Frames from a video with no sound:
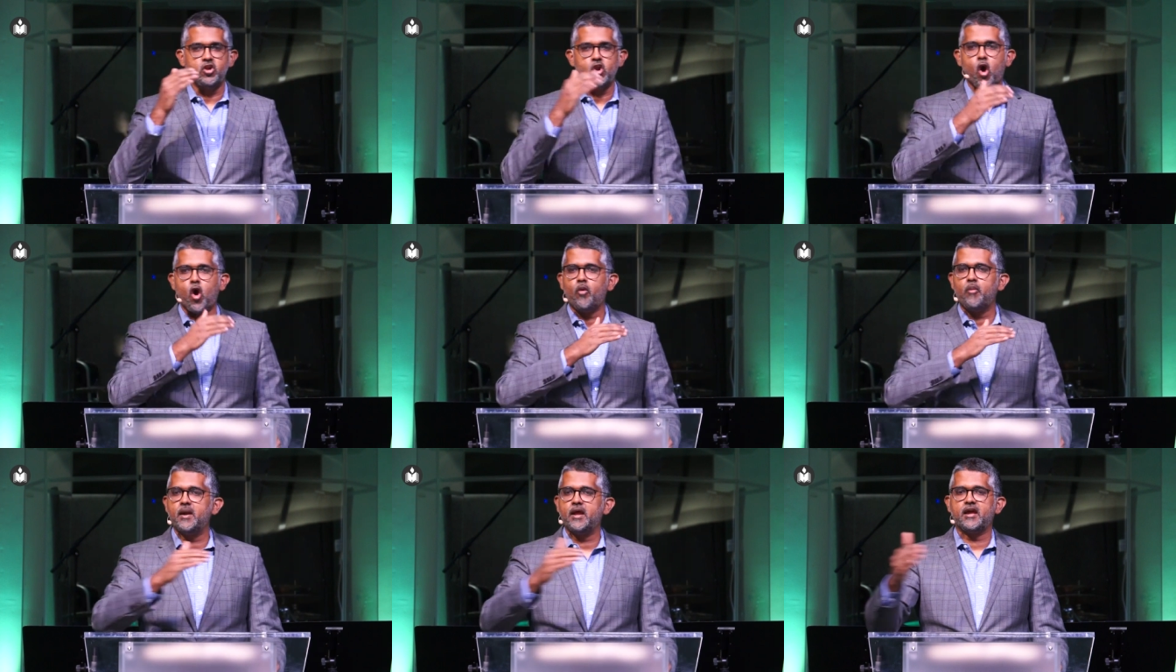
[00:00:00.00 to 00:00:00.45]

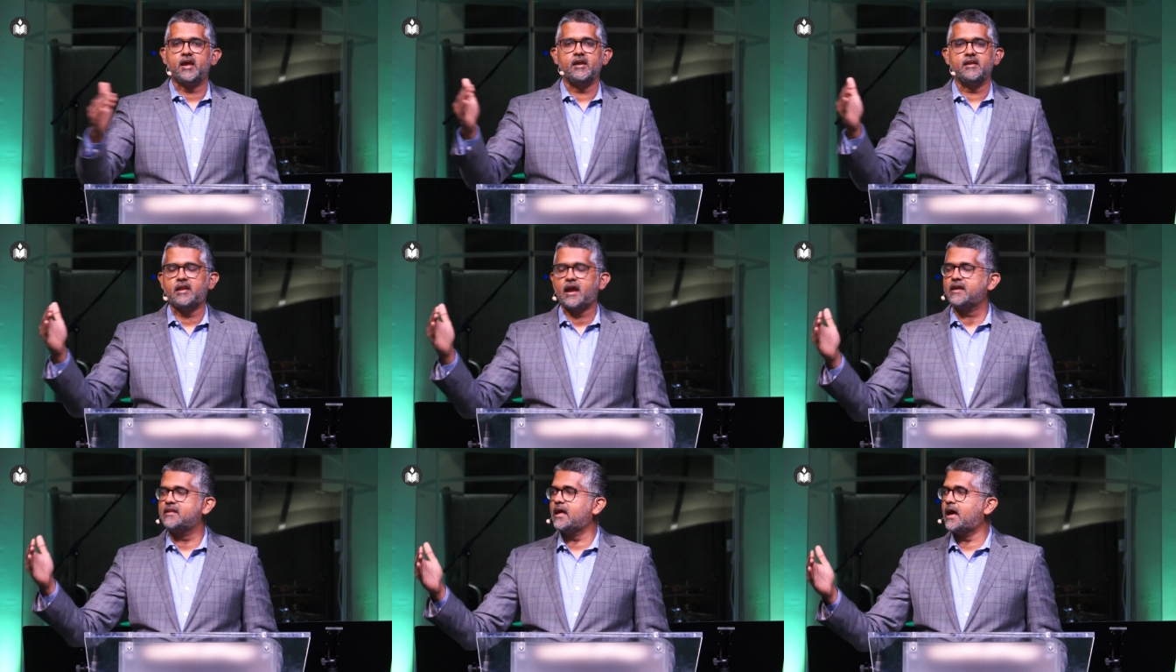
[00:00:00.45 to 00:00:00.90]
Nobody
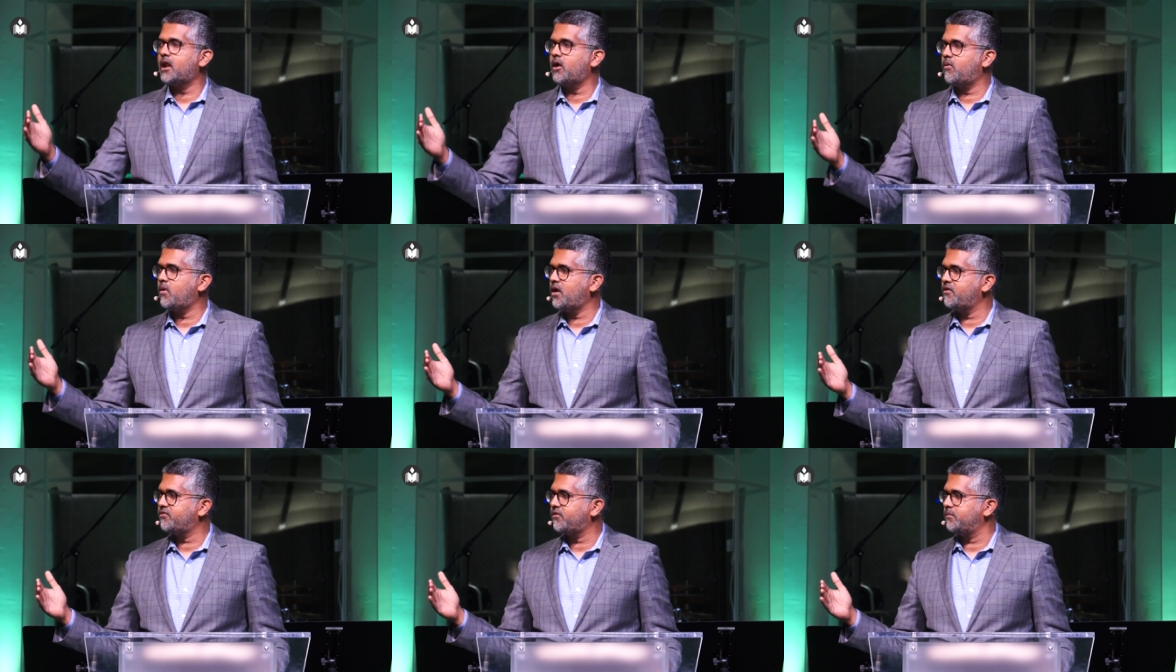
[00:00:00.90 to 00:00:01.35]
can take that
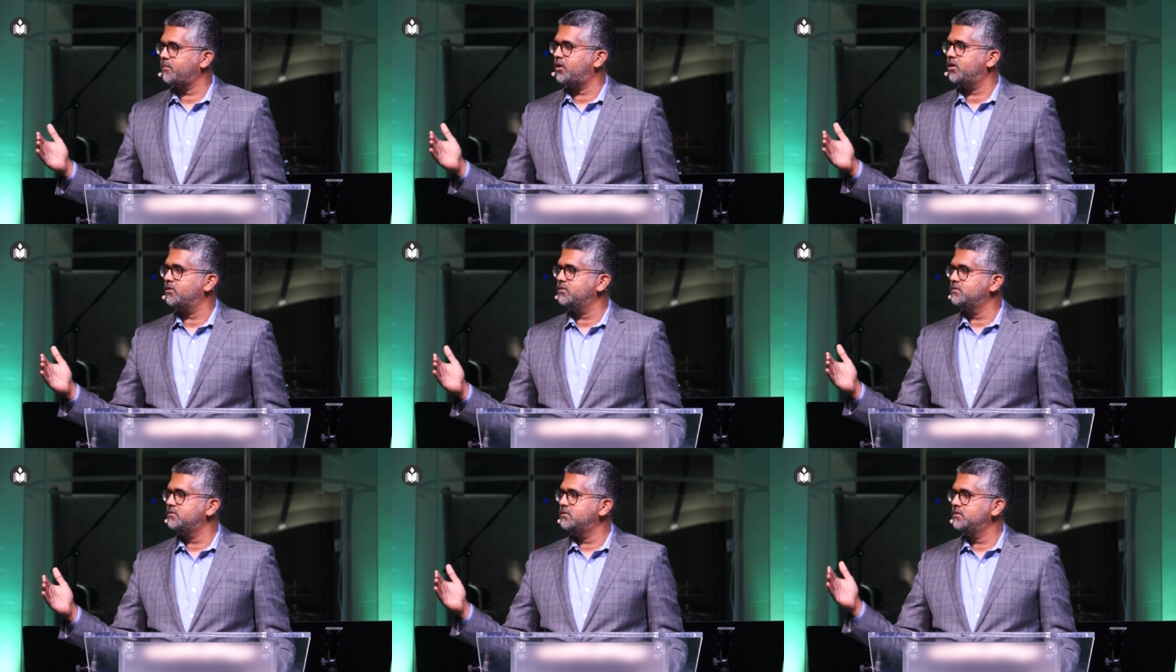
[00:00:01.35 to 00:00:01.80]
away from
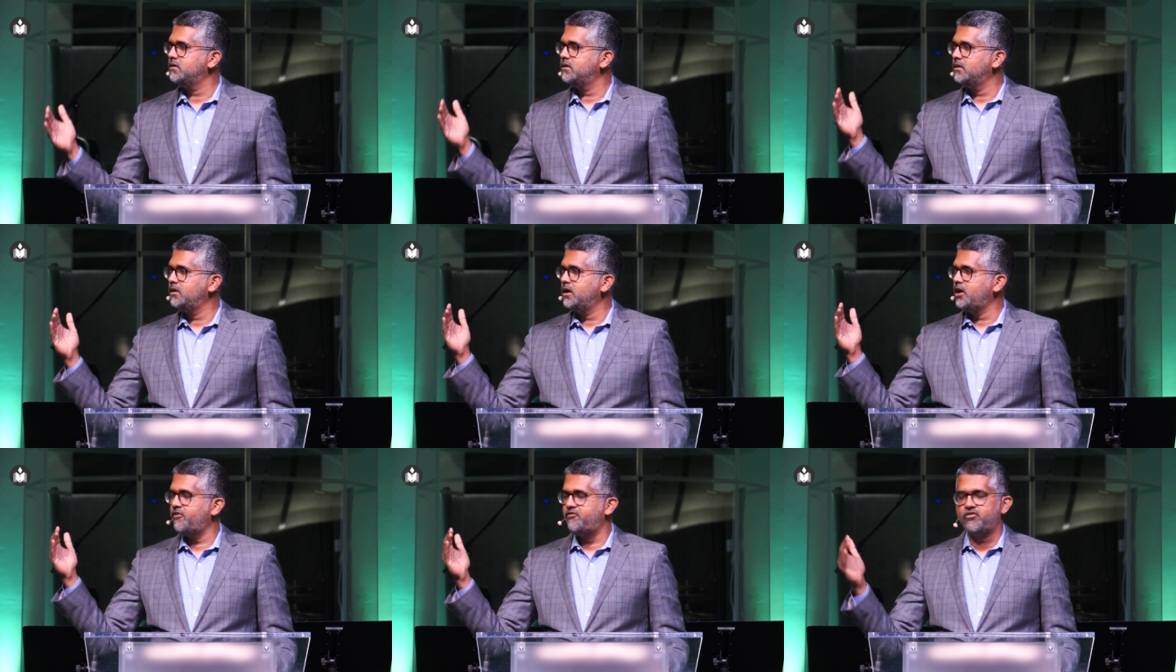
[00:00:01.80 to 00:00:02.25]
you
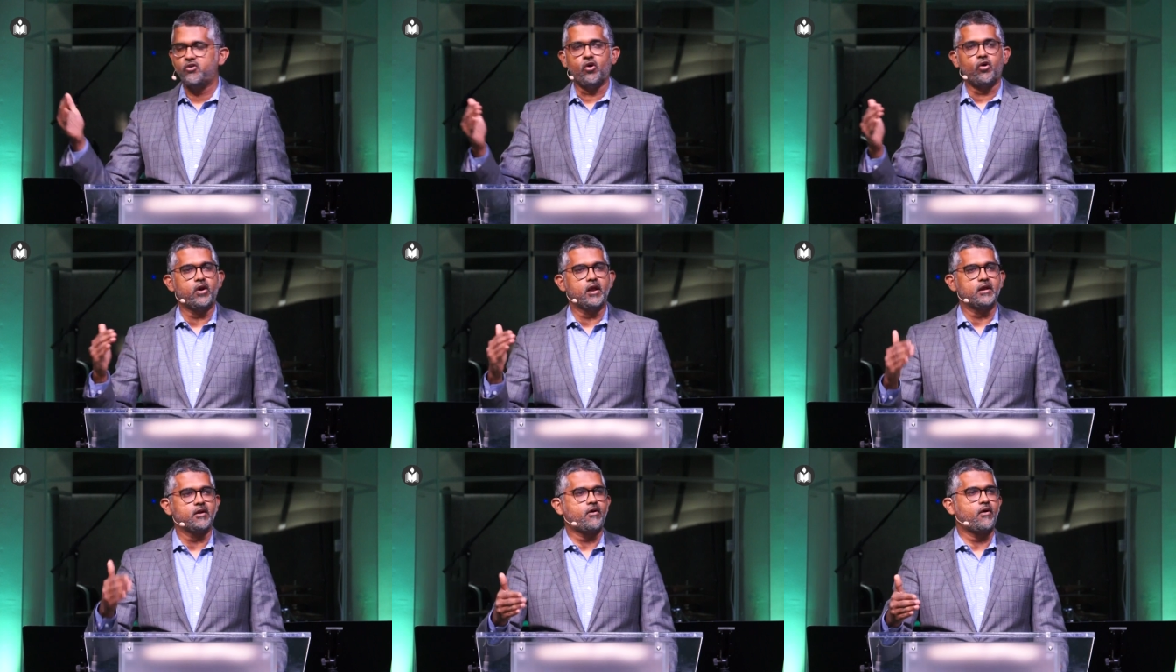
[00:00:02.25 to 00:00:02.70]
if
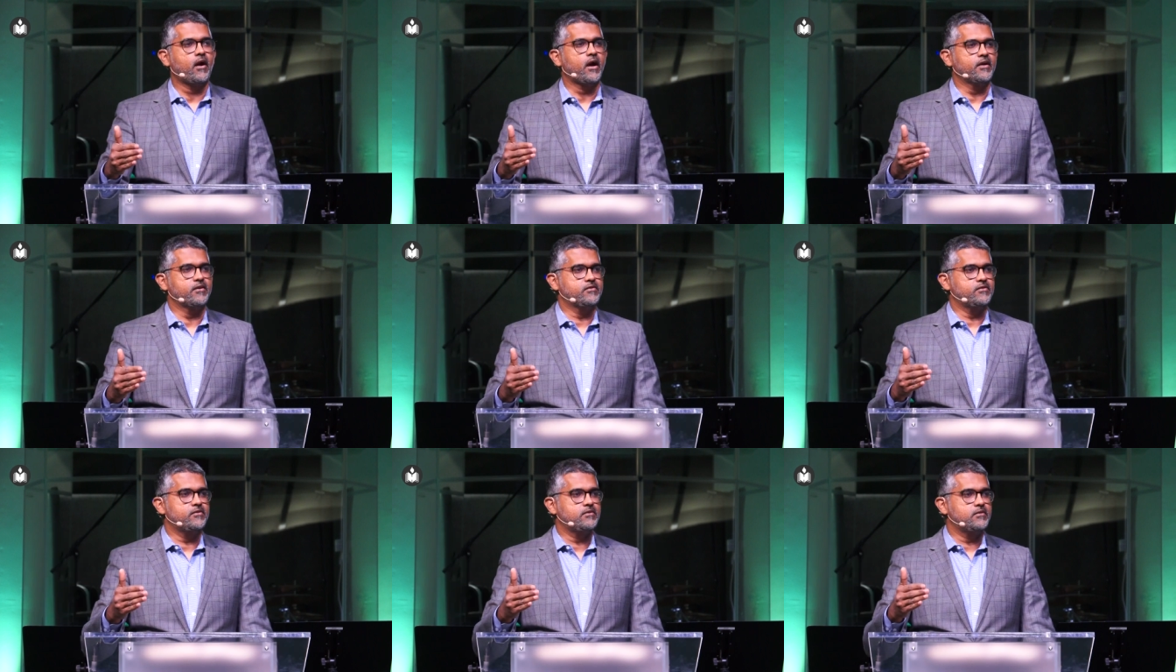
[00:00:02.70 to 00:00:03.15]
you're in
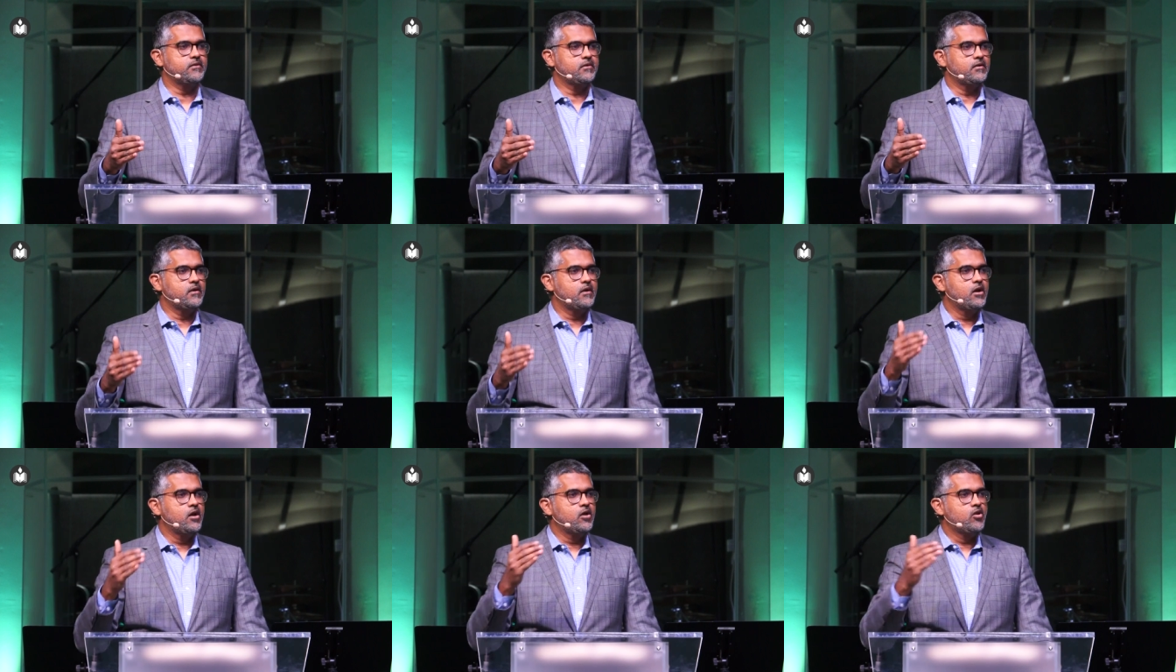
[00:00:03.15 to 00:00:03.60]
Christ.
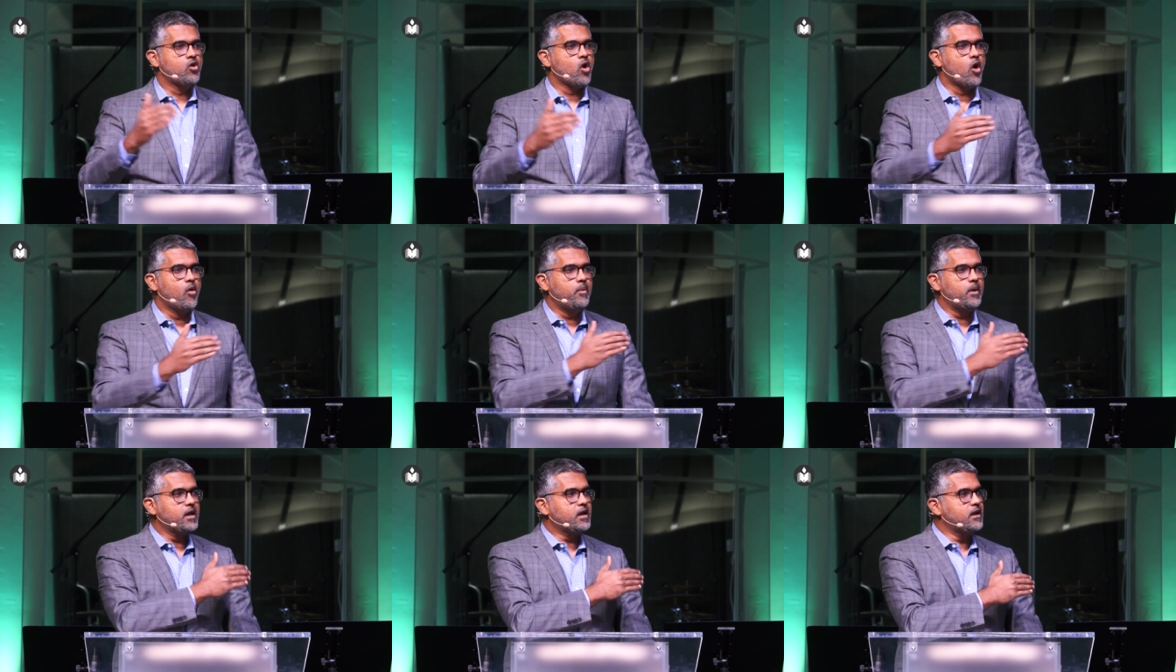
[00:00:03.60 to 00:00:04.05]

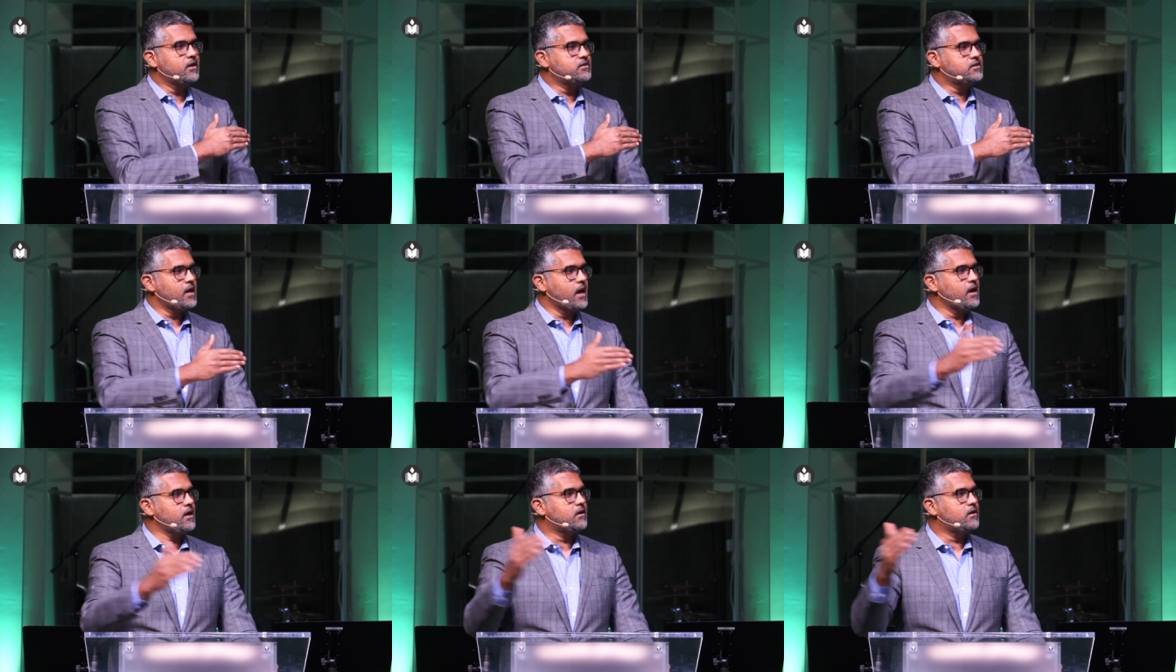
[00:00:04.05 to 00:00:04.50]
Nobody
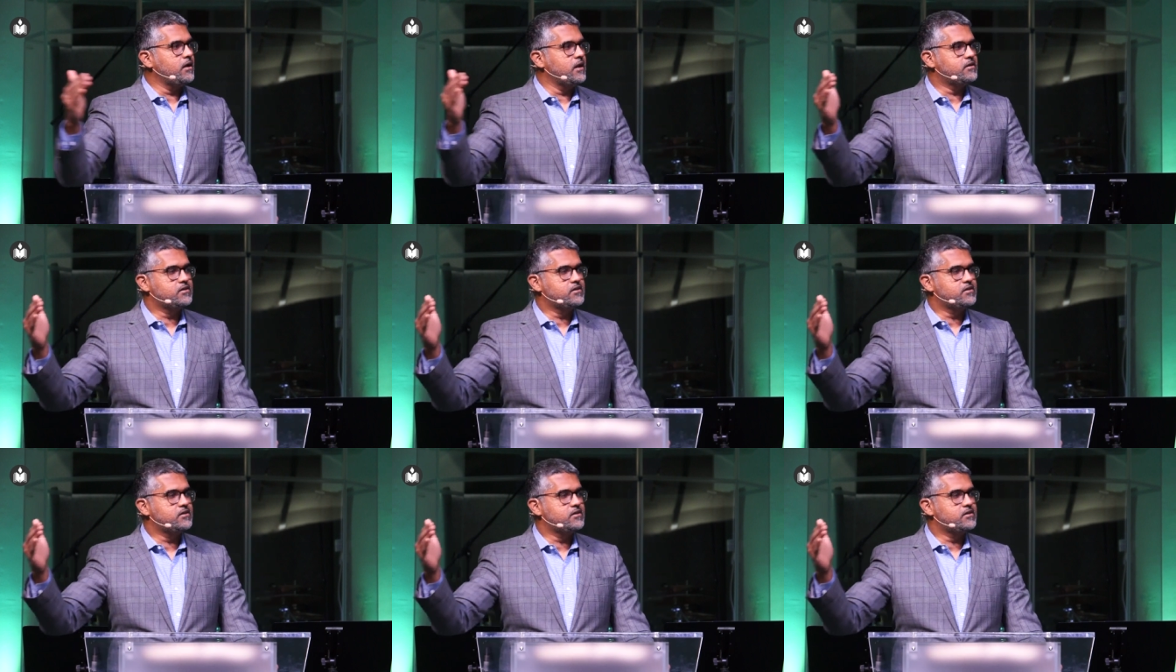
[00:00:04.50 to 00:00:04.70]
can take